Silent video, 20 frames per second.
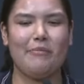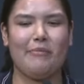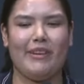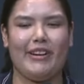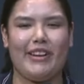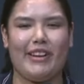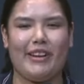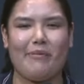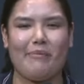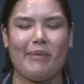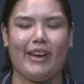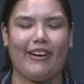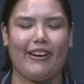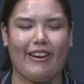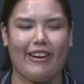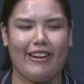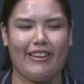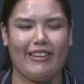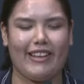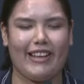But in my
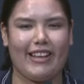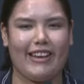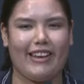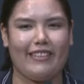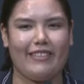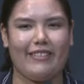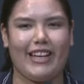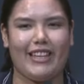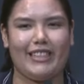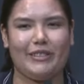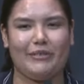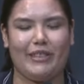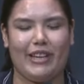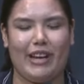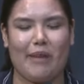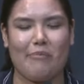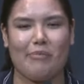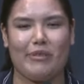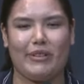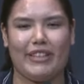heart, like that's what
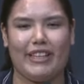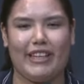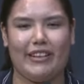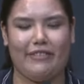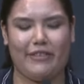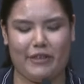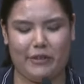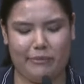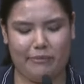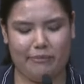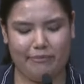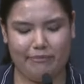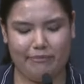I believed.